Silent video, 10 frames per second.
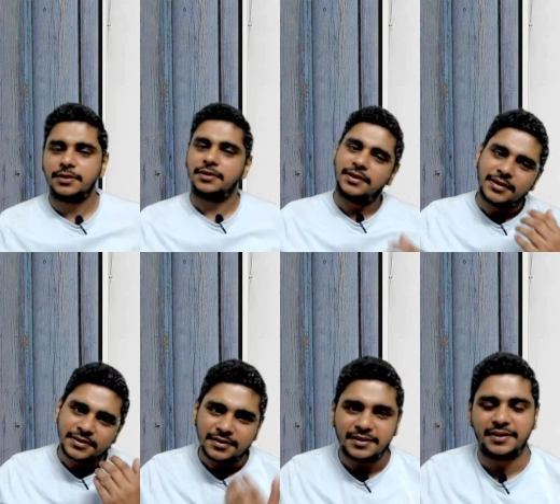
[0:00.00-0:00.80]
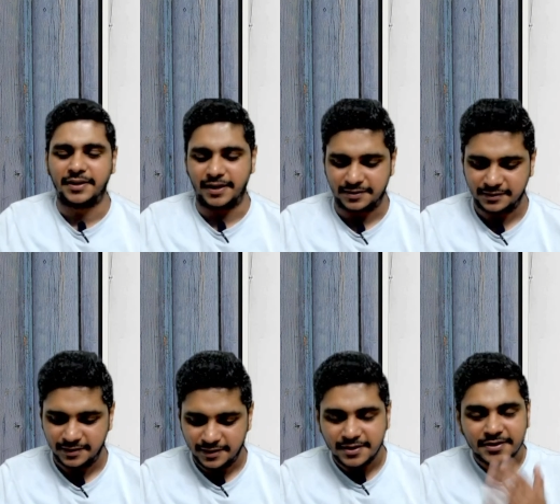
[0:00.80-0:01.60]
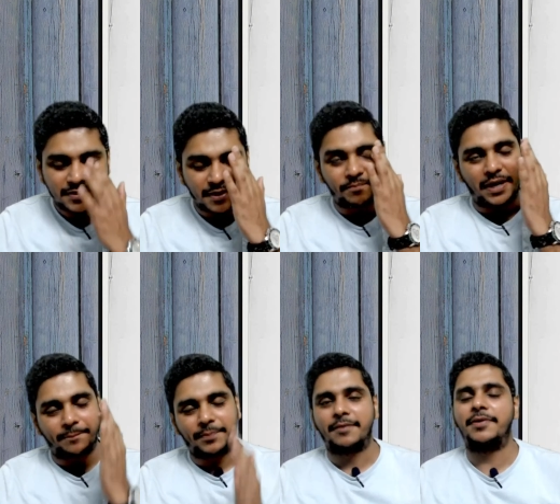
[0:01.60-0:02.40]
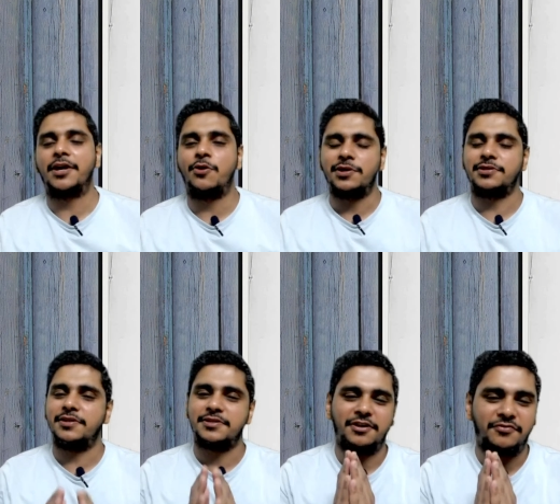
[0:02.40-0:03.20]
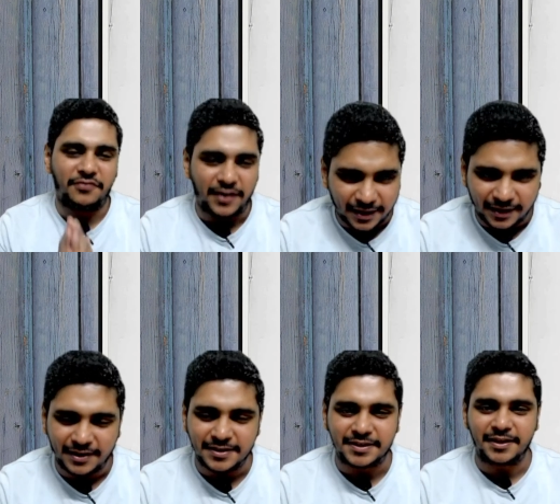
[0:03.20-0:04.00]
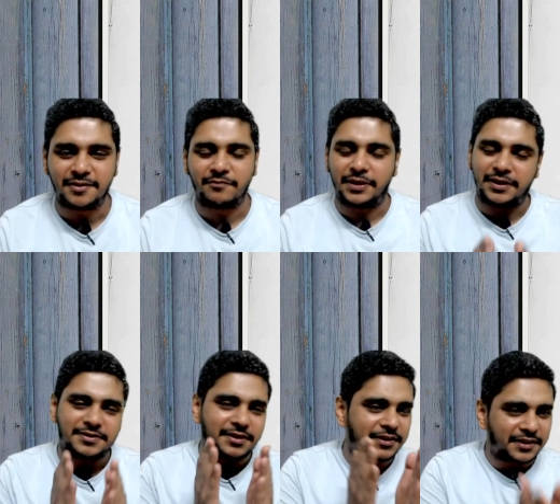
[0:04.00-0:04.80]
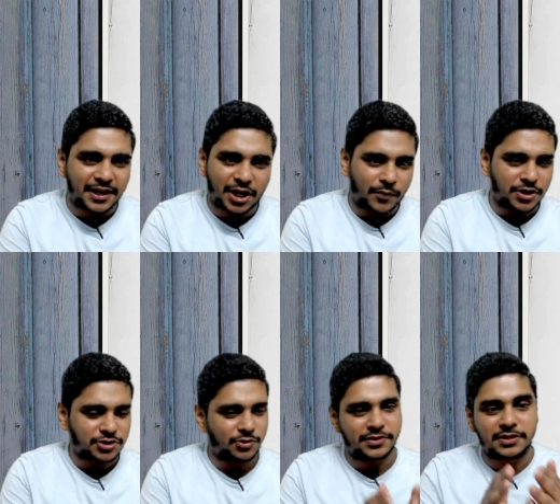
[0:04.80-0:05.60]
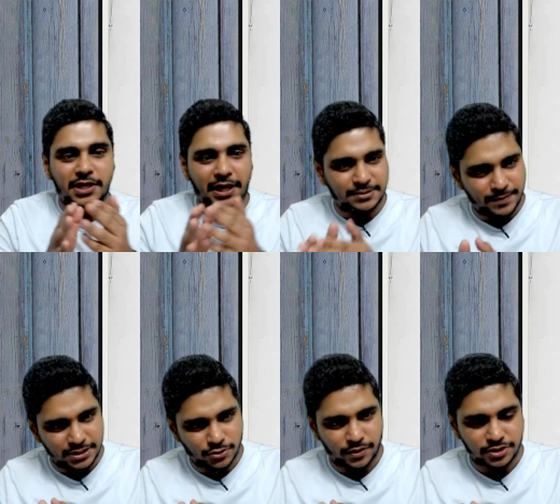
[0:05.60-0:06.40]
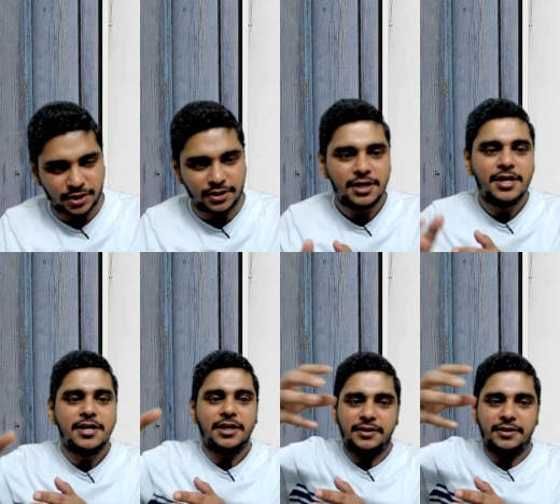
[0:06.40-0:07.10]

It is direct. See, paper may questions are very easy, whether it's a direct question or whether it's case-based question. In